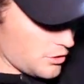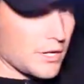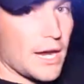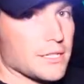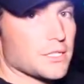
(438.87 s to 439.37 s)
you
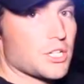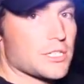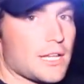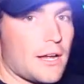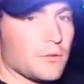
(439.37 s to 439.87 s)
guys
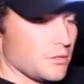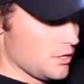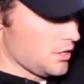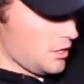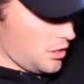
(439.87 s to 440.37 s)
just how
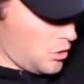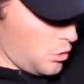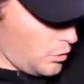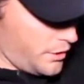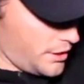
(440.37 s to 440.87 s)

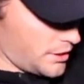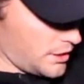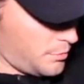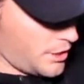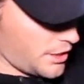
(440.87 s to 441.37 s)
cool this
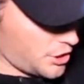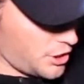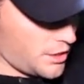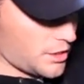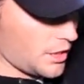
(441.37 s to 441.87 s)
is, because
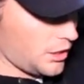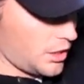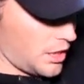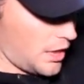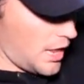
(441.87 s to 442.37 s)
she's gonna
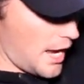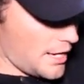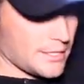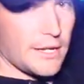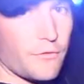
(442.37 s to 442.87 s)
look a
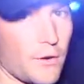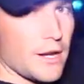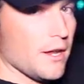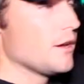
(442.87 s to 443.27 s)
lot different